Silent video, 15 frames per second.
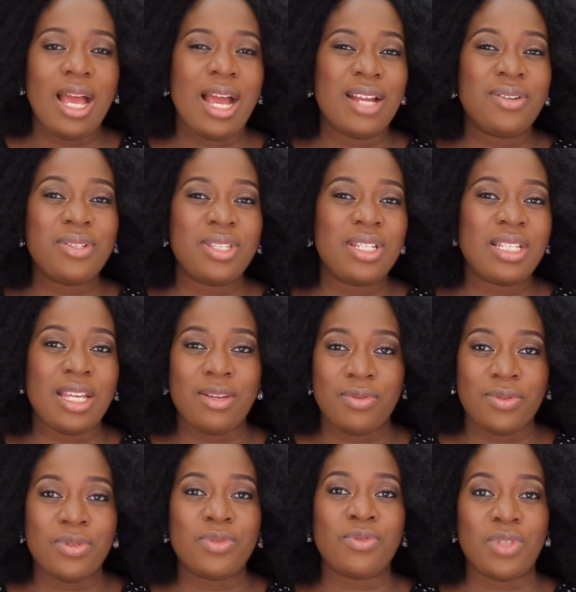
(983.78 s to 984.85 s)
I don't think they
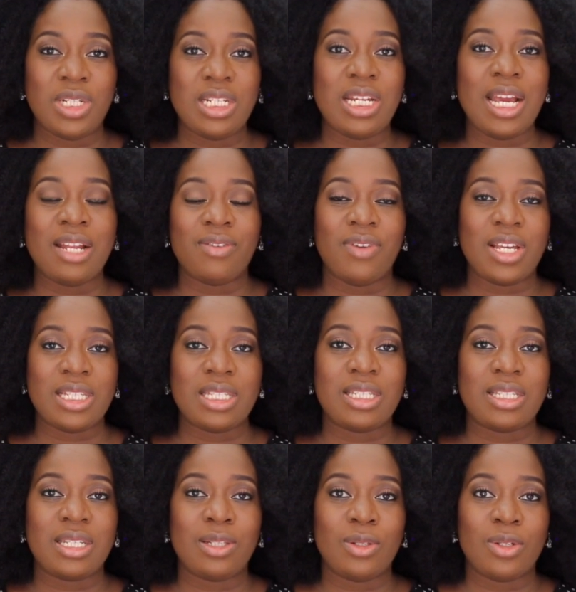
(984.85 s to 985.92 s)
even really advise
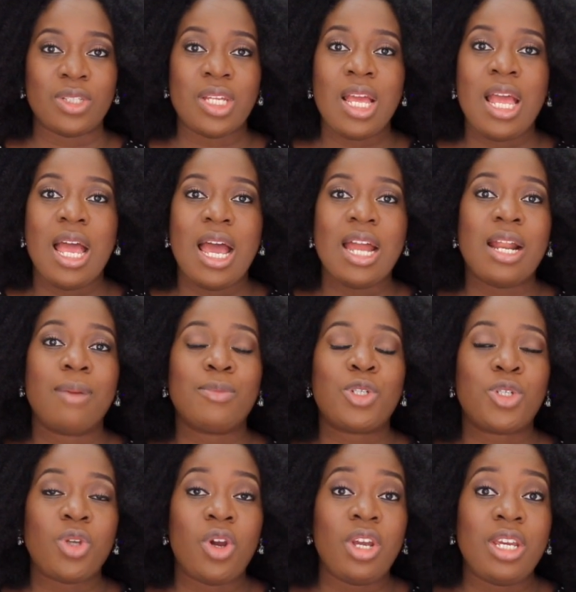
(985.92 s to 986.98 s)
it a lot. And I'm
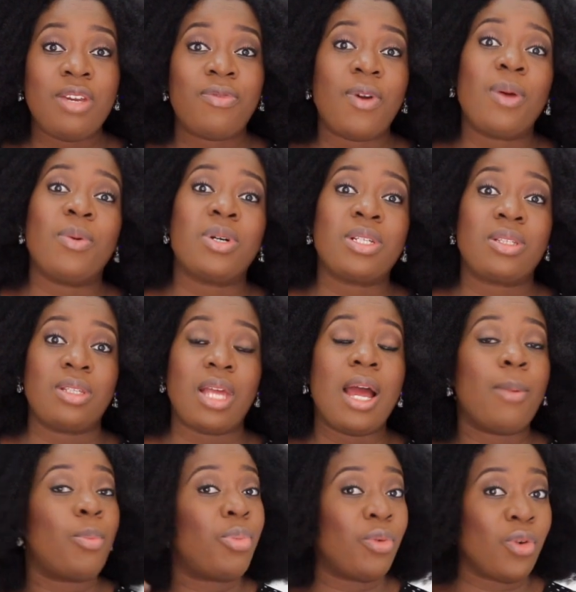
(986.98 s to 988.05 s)
sure if I was
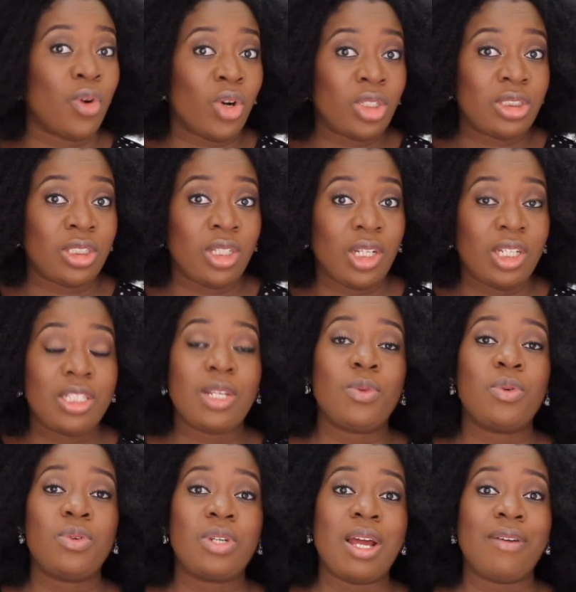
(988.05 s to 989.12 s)
abroad, they
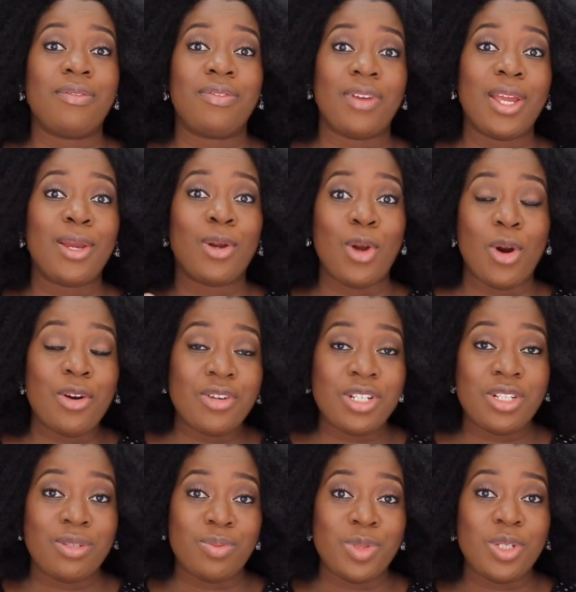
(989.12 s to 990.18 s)
would have
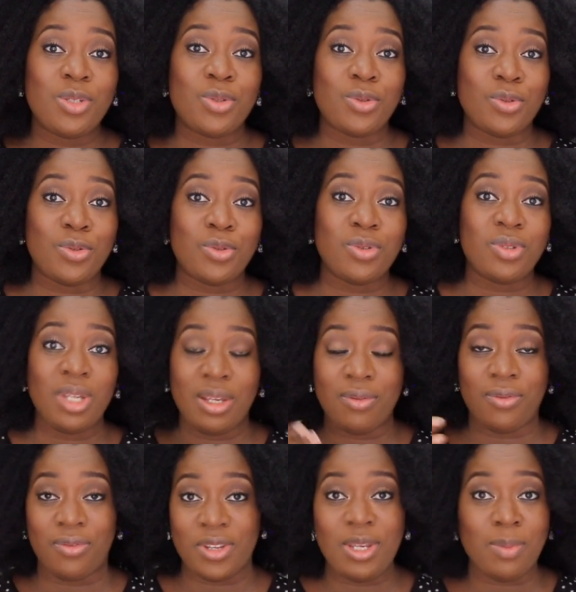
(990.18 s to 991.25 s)
encouraged me to do a
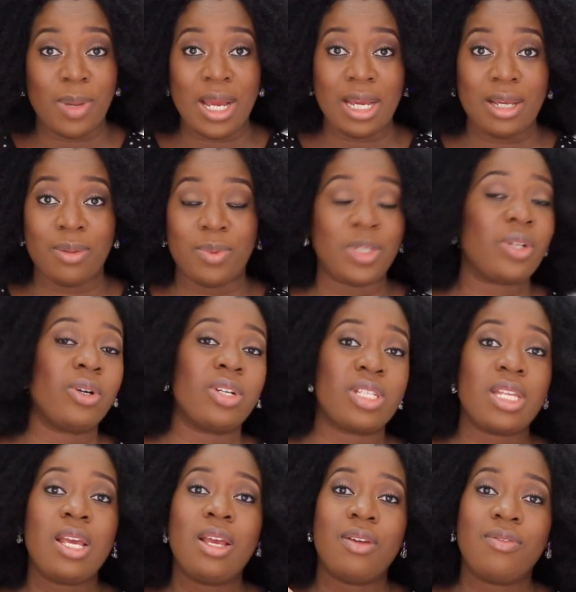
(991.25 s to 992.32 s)
Vbac,
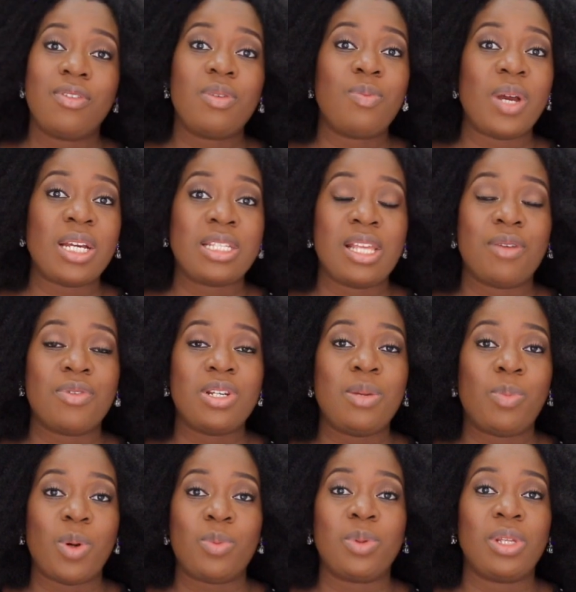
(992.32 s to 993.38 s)
because Vbacs are
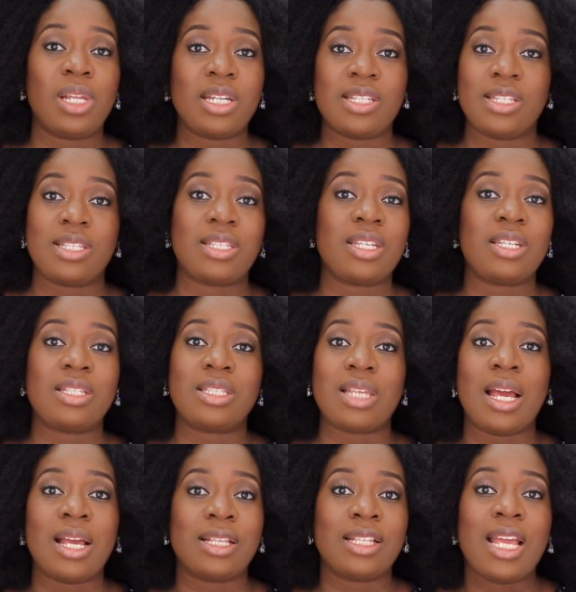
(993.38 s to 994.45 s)
really popular these days,
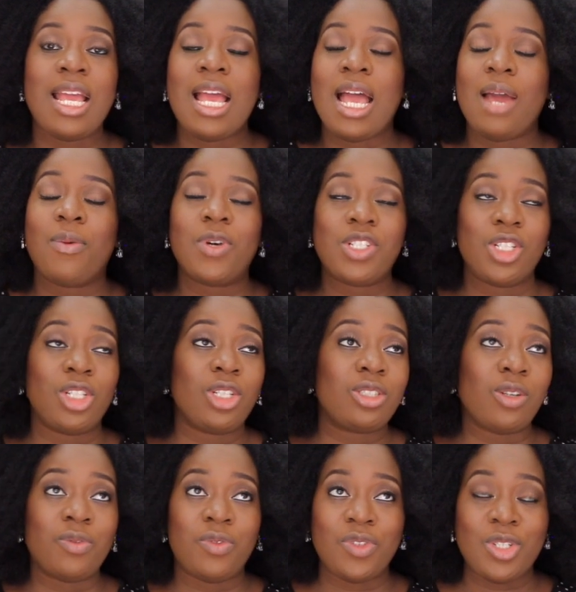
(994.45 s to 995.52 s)
and I watch a
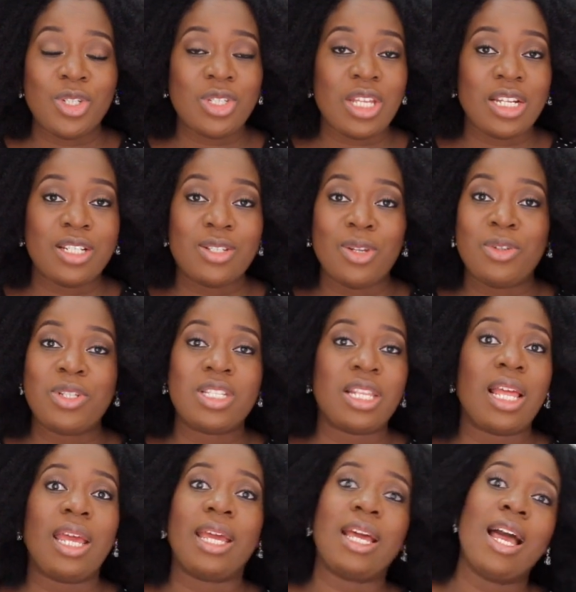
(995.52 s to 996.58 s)
lot of videos and it's always
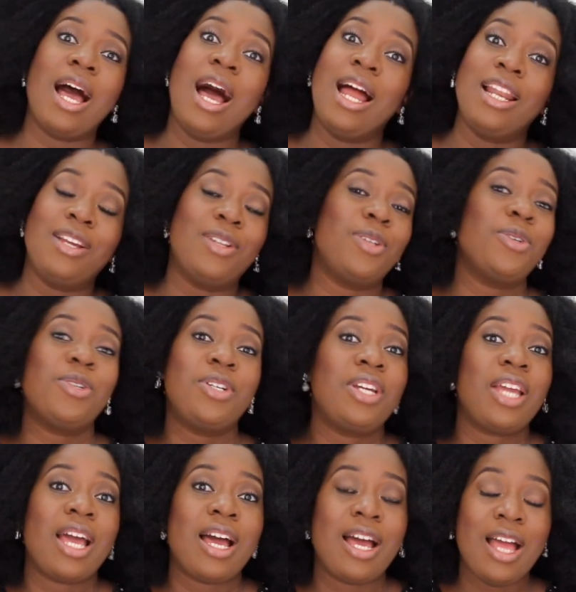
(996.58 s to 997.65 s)
like,
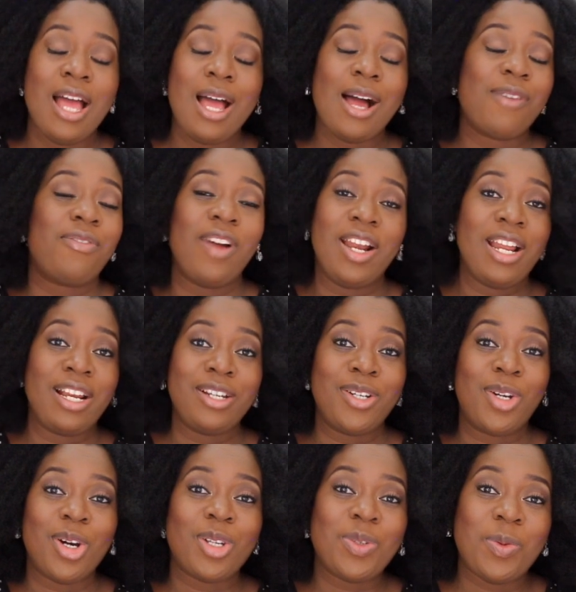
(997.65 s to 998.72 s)
hallelujah, I
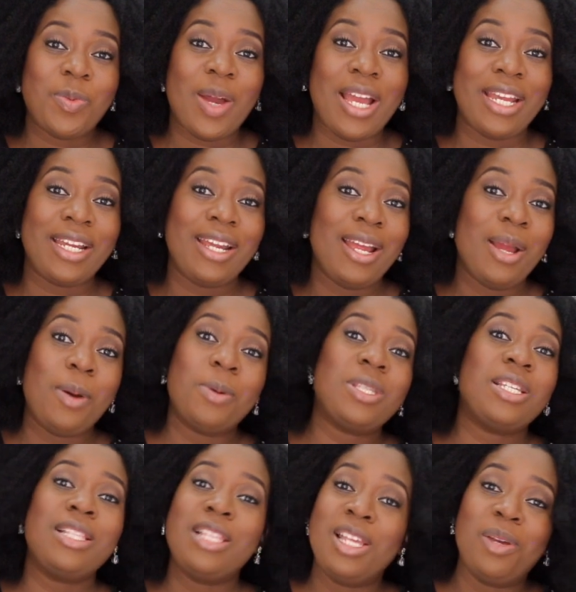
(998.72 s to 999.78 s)
finally got
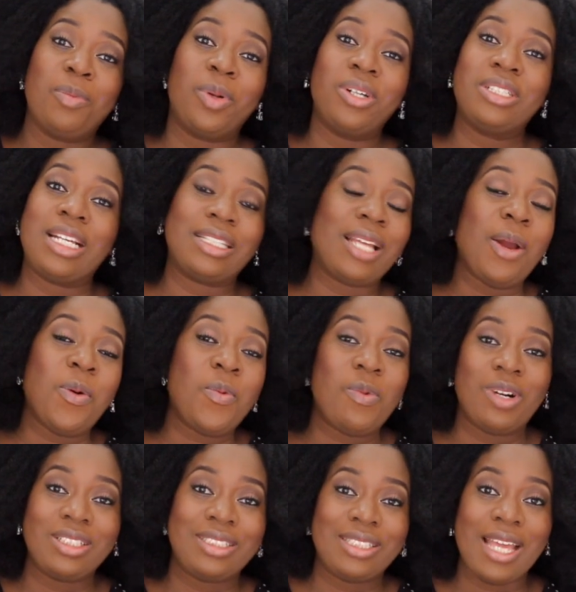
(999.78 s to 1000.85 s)
the labor that I
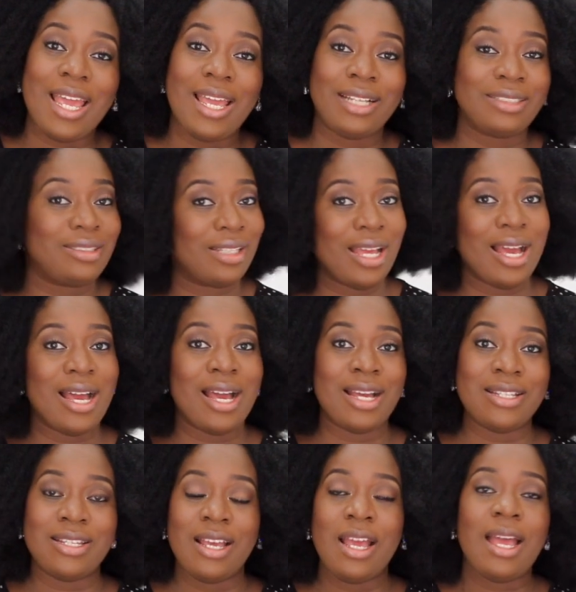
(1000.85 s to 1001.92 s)
wanted,
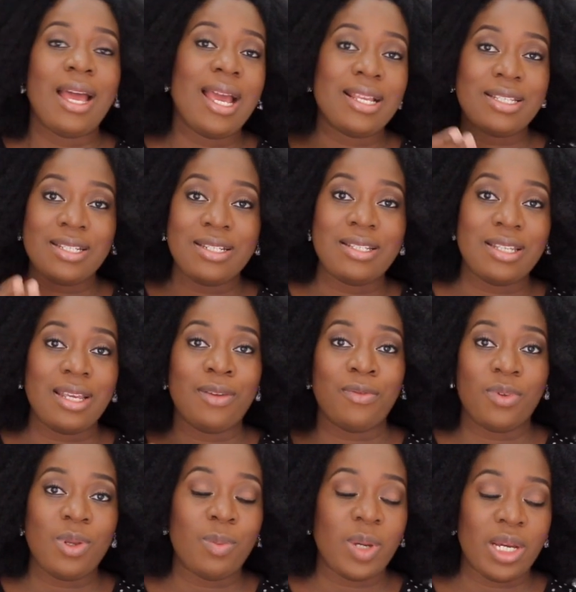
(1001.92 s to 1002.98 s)
and I did a
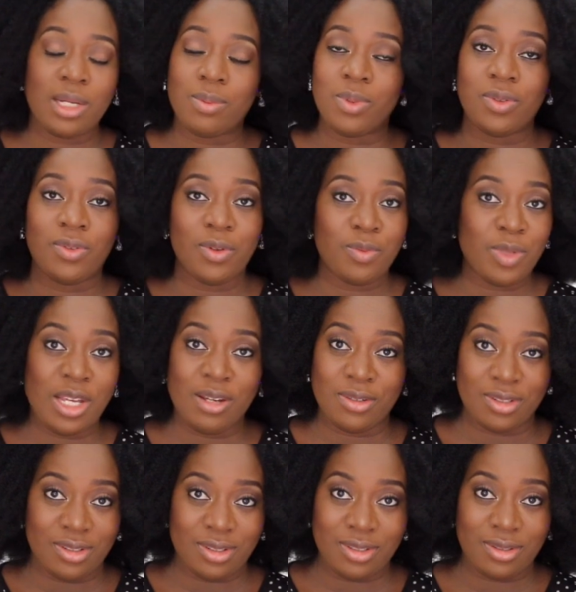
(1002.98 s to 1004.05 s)
Vbac. But for me, I
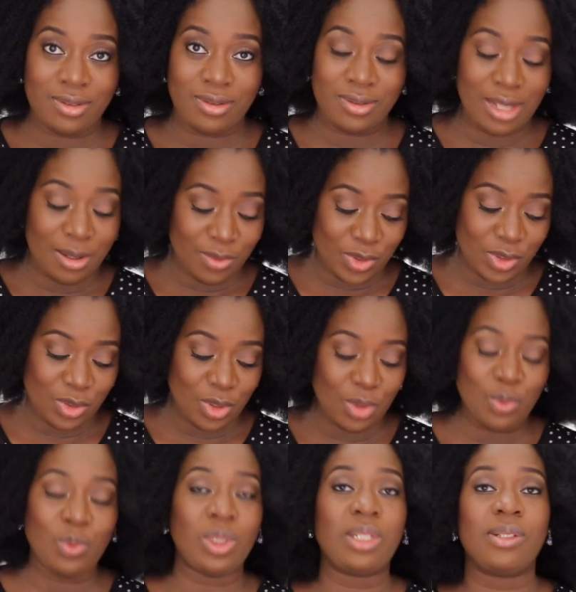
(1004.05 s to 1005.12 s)
was
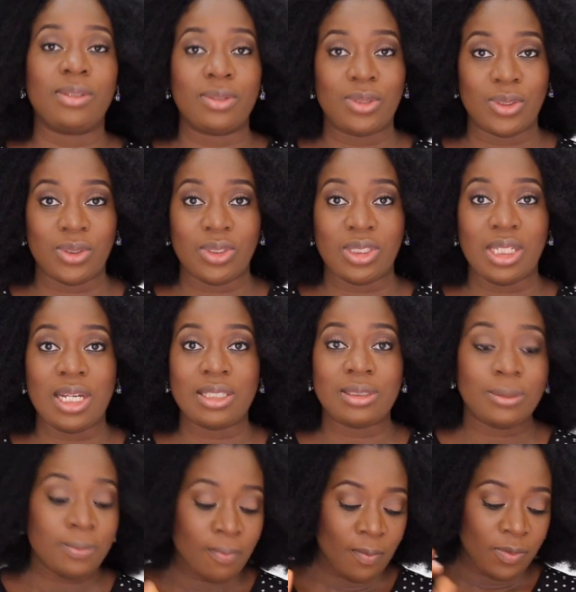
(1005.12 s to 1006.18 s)
not willing to do that.